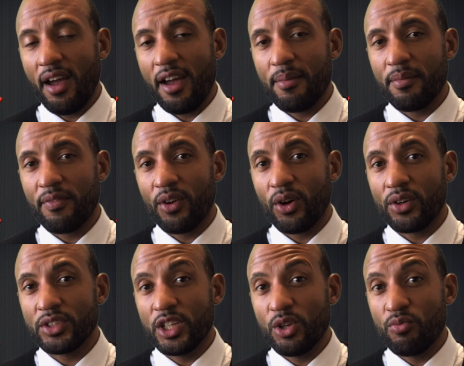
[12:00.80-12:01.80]

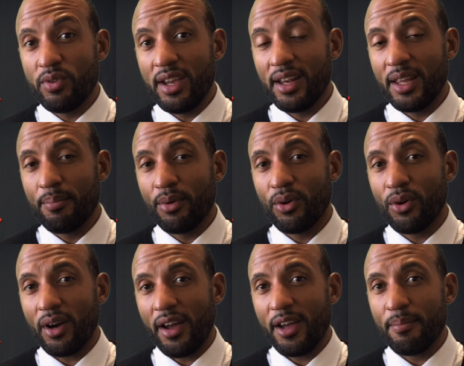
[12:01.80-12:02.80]
vloggers who really brought